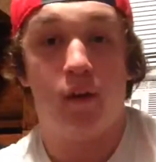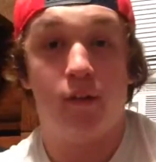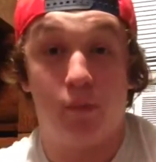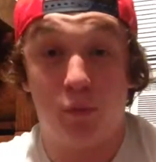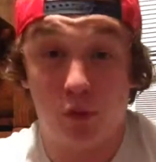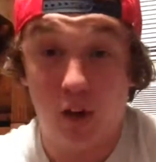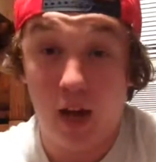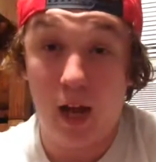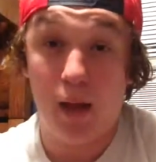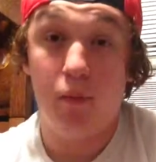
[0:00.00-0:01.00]

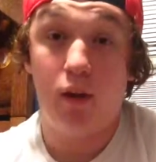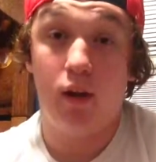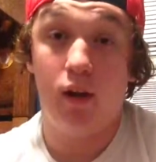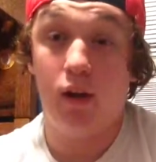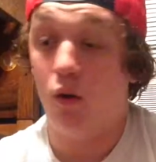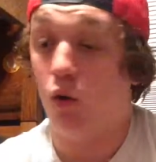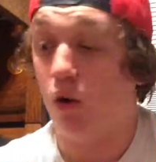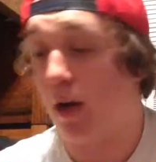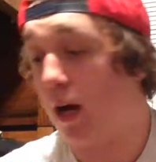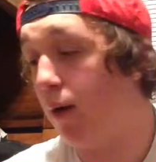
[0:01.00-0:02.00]
Subscribe or
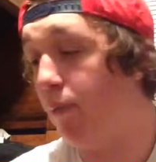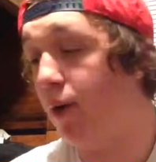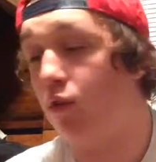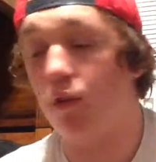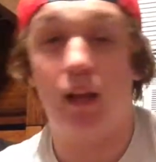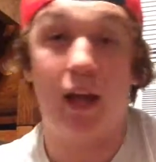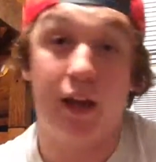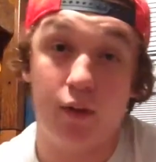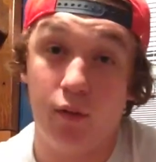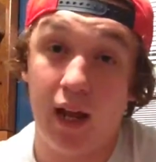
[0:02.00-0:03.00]
comment or
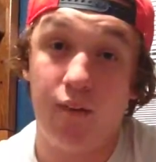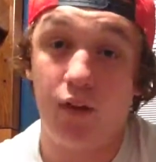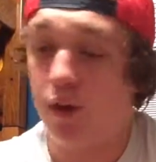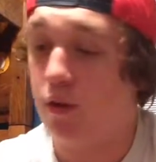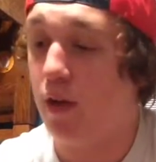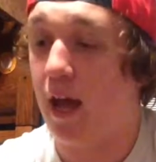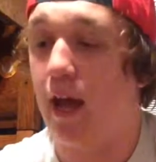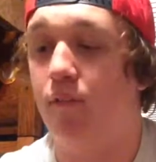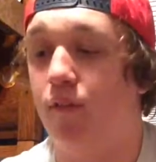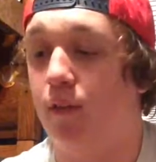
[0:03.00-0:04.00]
like or whatever you
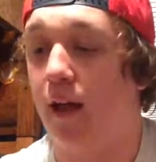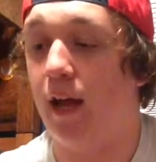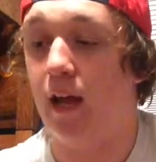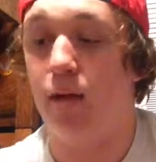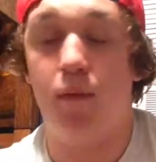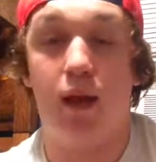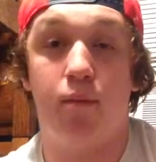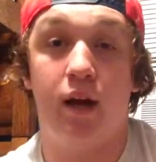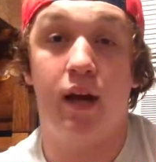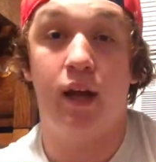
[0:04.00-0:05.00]
have that can make
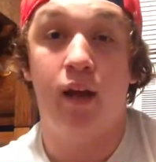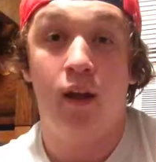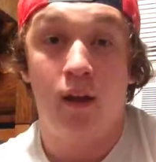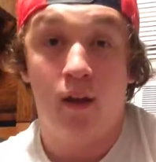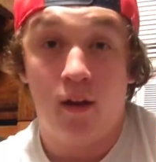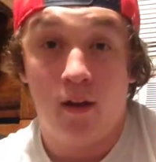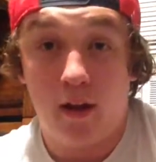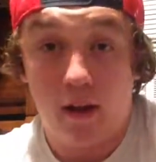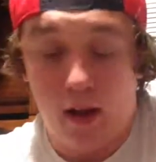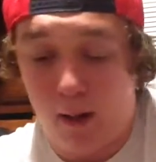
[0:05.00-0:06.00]
my
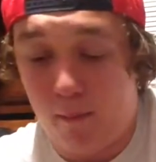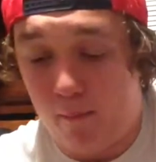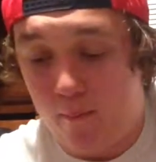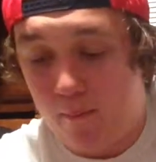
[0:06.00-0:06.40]
um,